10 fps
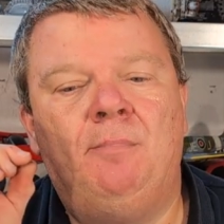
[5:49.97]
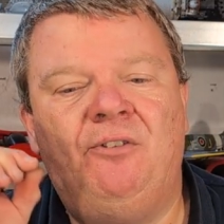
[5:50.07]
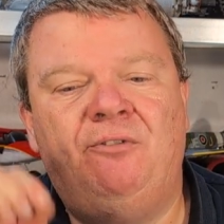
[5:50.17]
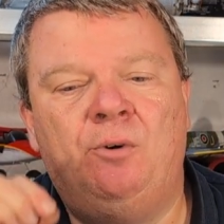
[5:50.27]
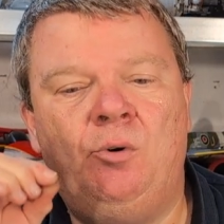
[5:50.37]

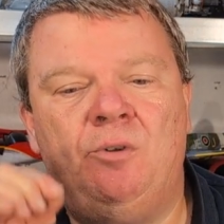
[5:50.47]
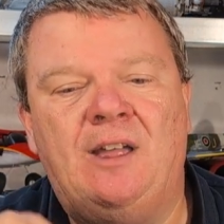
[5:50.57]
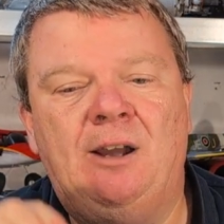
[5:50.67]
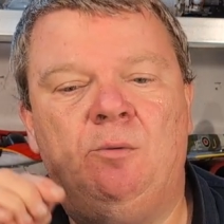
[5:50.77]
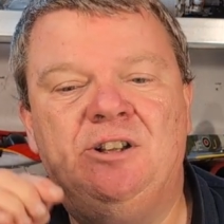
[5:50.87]
before
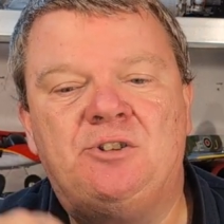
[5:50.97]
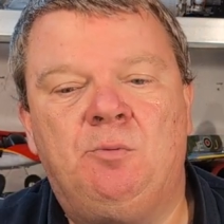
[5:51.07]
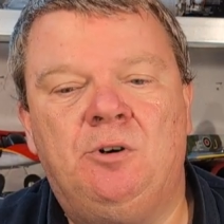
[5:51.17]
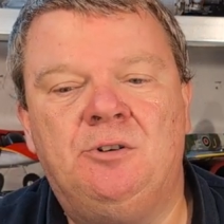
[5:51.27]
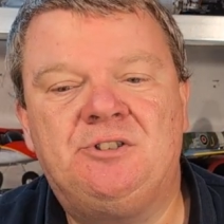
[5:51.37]
that, which
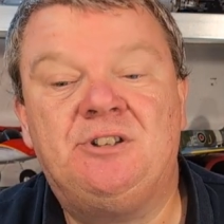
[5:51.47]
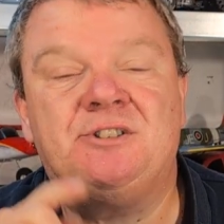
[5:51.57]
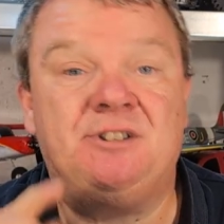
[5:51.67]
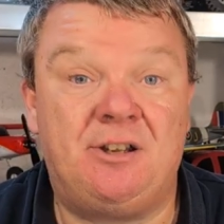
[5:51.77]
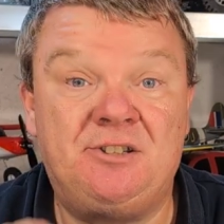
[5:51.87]
was
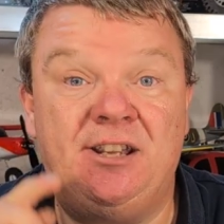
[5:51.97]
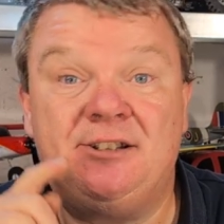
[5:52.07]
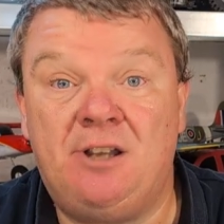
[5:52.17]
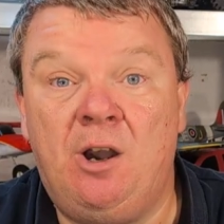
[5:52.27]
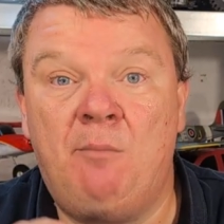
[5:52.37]

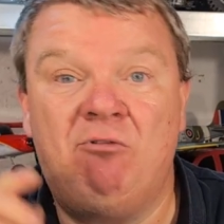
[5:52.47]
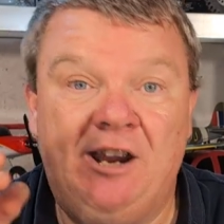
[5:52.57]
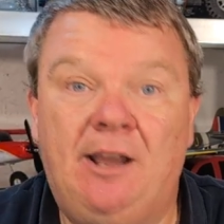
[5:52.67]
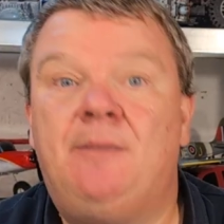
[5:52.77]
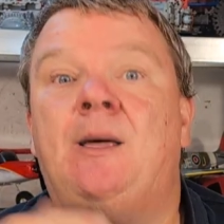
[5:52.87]
Sussex
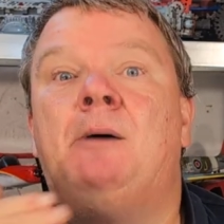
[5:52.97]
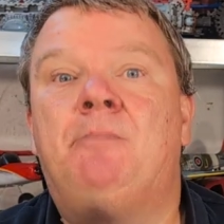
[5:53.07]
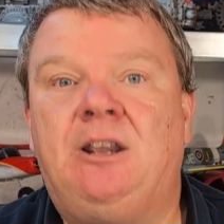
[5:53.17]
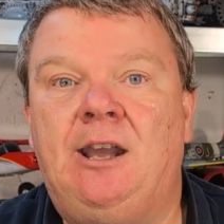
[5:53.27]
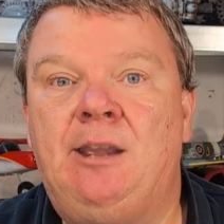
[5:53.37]
Armoury, and that
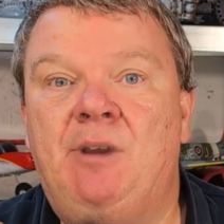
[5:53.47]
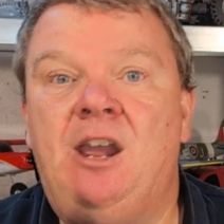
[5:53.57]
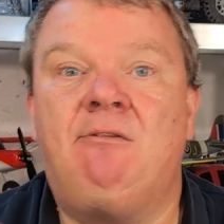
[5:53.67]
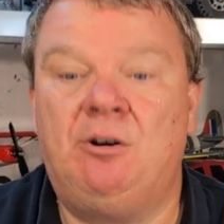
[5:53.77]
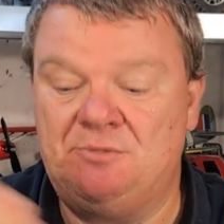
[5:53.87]
became
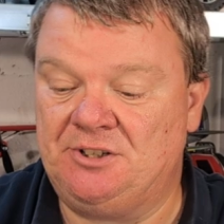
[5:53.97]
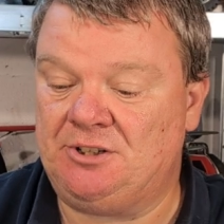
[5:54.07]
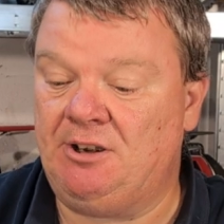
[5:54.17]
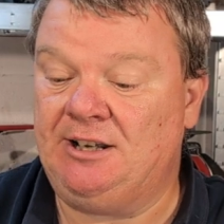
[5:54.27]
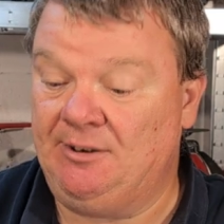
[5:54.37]
air arms, the
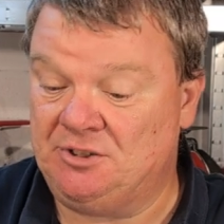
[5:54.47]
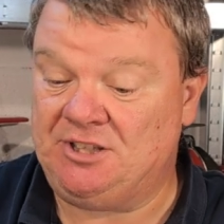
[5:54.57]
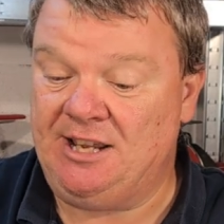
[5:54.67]
side levers.